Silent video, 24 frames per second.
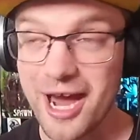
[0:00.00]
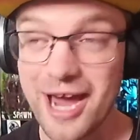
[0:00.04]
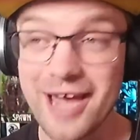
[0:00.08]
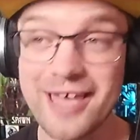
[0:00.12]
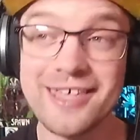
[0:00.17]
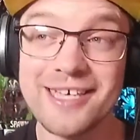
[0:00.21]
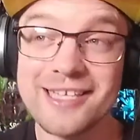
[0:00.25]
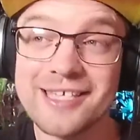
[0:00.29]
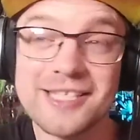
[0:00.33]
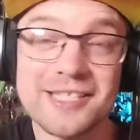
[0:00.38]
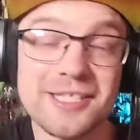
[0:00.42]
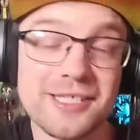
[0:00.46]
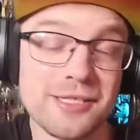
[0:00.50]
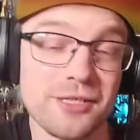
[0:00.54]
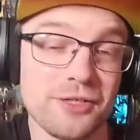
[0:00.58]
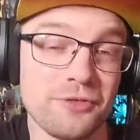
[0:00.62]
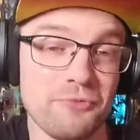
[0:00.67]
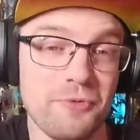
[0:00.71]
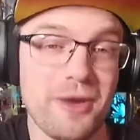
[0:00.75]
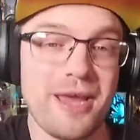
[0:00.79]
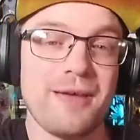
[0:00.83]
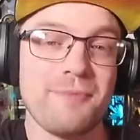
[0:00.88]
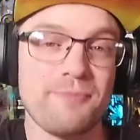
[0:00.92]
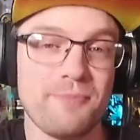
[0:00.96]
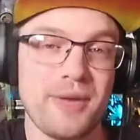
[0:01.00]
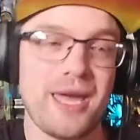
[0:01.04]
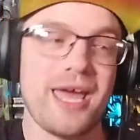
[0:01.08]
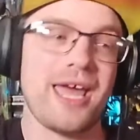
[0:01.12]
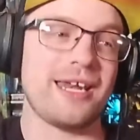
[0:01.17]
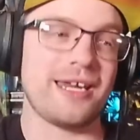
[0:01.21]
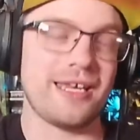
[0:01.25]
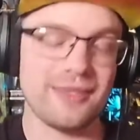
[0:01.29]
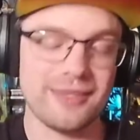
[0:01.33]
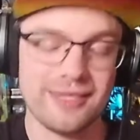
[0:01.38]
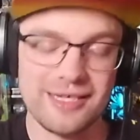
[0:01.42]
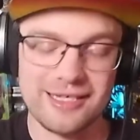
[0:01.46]
I think this is a great
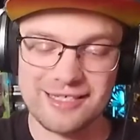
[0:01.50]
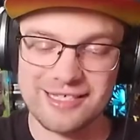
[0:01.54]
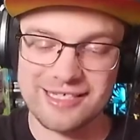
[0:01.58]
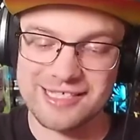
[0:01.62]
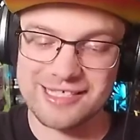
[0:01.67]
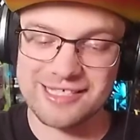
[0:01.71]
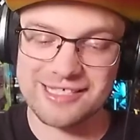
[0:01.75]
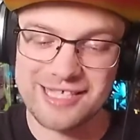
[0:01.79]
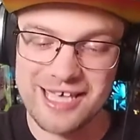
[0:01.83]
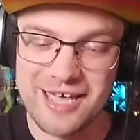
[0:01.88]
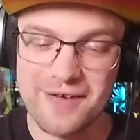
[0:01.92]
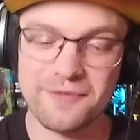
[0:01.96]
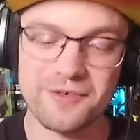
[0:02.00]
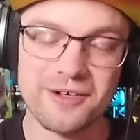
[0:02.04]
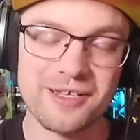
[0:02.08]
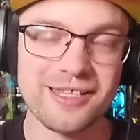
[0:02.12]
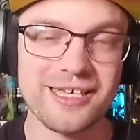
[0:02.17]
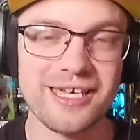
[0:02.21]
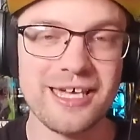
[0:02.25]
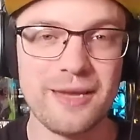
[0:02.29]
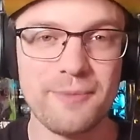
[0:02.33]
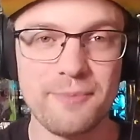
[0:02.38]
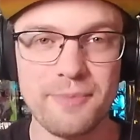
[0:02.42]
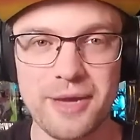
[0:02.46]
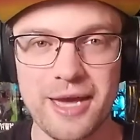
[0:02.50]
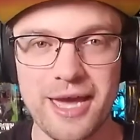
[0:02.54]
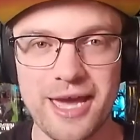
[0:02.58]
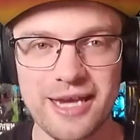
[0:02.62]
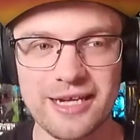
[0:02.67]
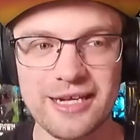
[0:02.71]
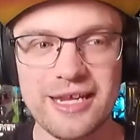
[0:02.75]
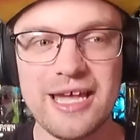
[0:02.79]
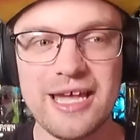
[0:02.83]
band. I think this is definitely a band